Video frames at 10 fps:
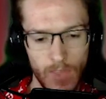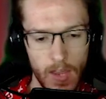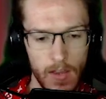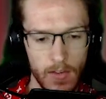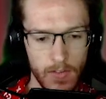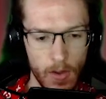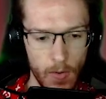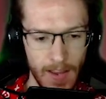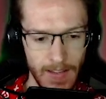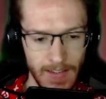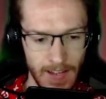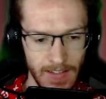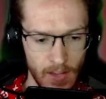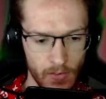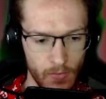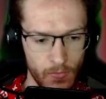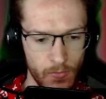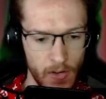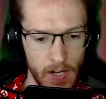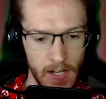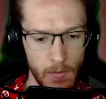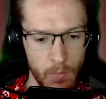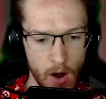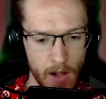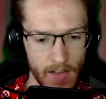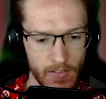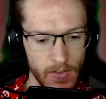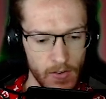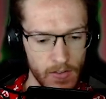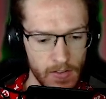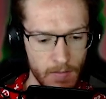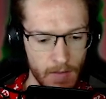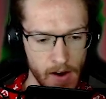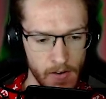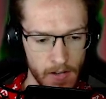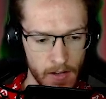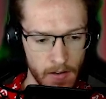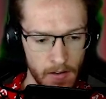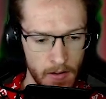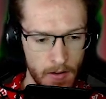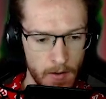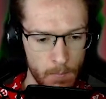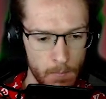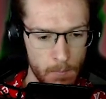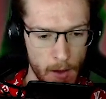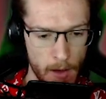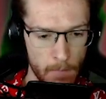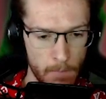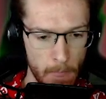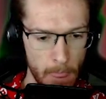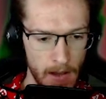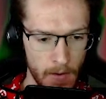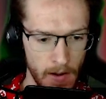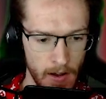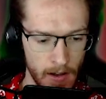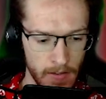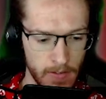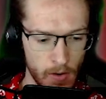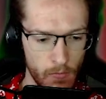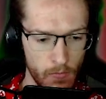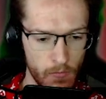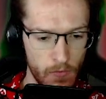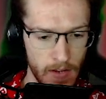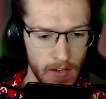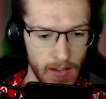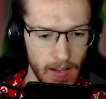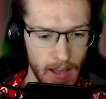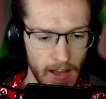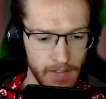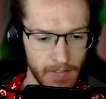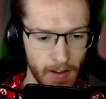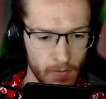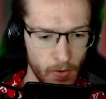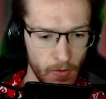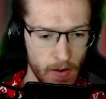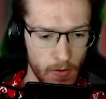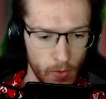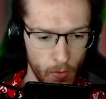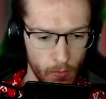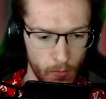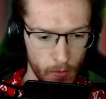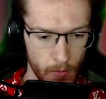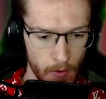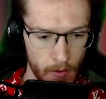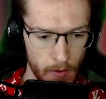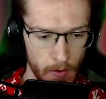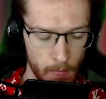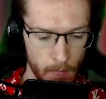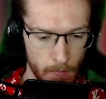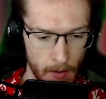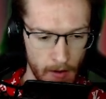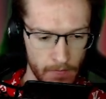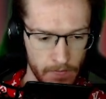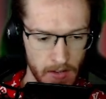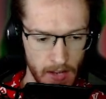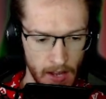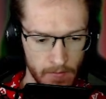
So it doesn't really work having two of the same character. But anyway, I don't think anything I've got there is awful, but yeah.